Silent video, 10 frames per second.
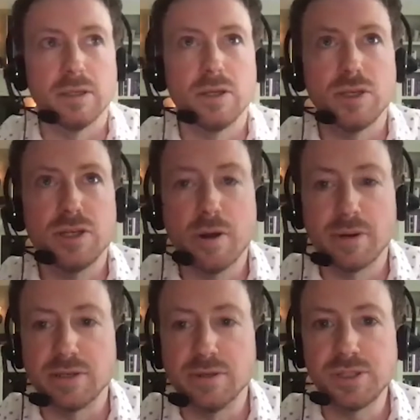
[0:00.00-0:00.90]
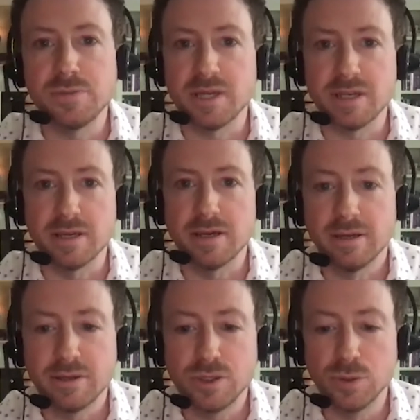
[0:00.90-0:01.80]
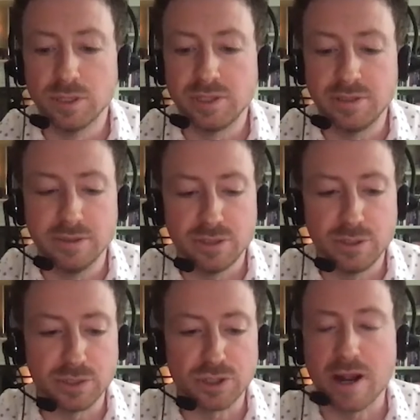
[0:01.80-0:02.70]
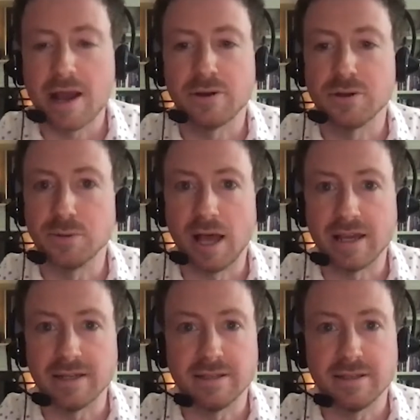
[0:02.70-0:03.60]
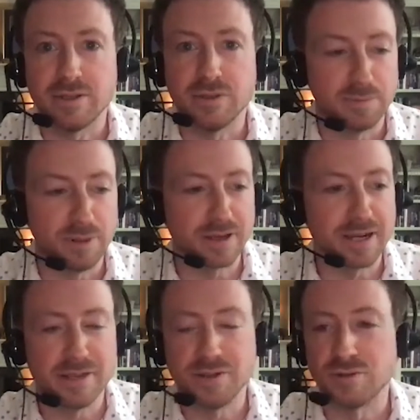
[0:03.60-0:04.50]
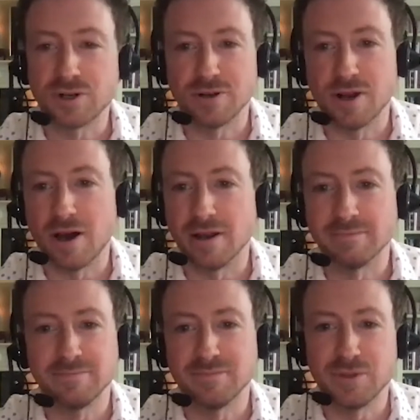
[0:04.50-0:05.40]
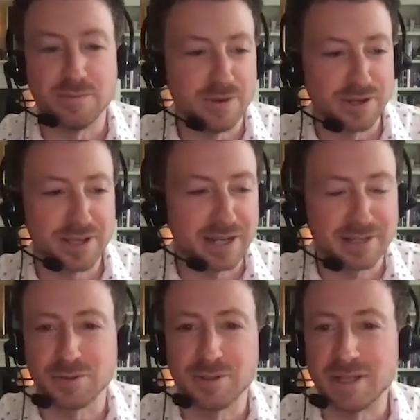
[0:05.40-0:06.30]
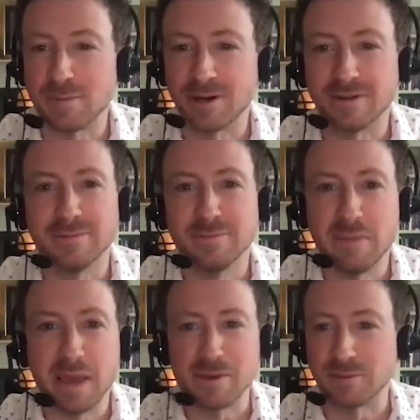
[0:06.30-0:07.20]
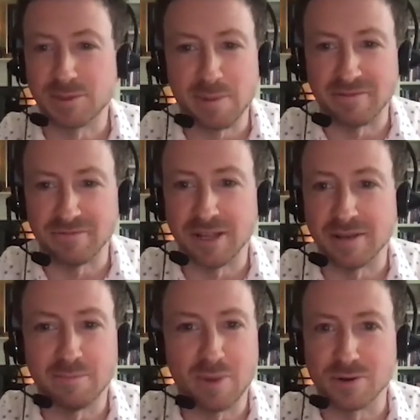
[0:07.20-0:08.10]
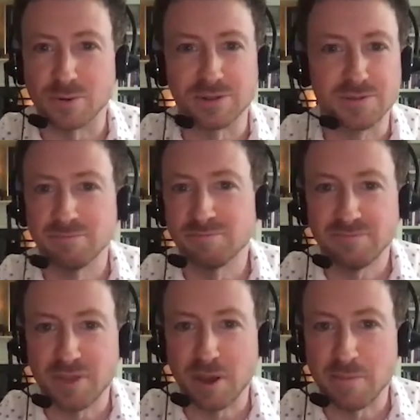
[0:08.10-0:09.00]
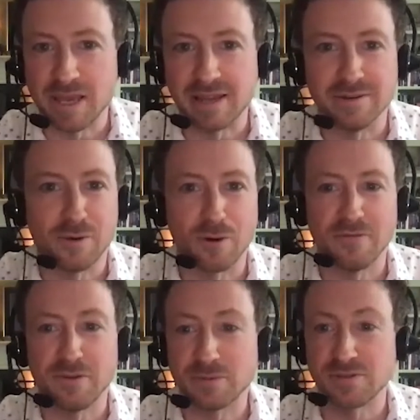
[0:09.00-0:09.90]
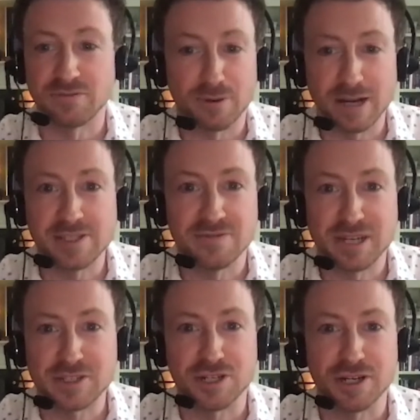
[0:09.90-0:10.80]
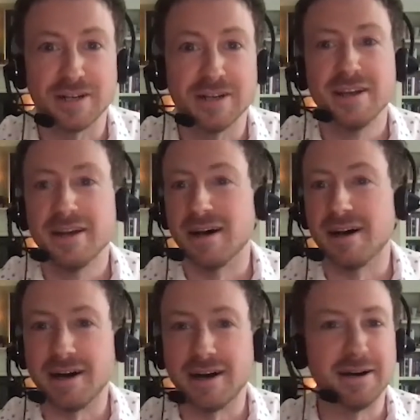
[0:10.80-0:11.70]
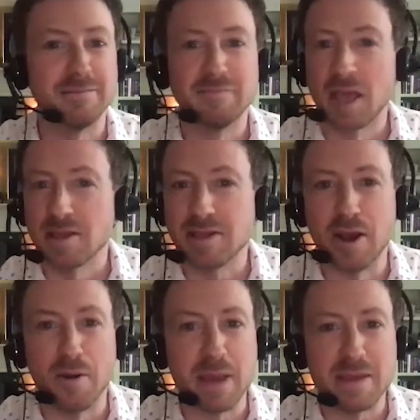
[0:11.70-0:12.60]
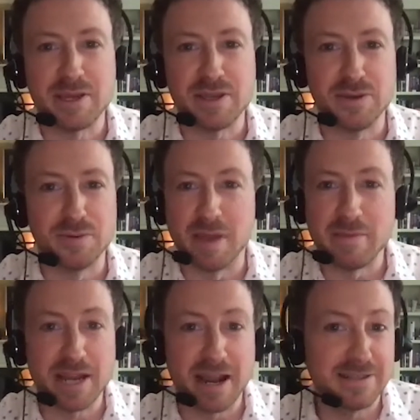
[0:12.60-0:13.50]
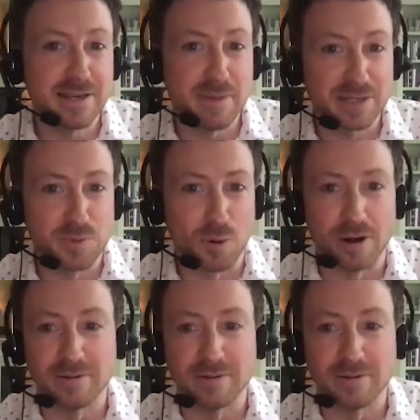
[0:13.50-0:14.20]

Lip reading: It used to be you would try out a new light, you'd plug it in, you'd turn it on, you'd connect it to a dimmer. Maybe it would spot flood barn doors. That'd be it. Or if it's a fluorescent fixture, maybe it had a DMX port.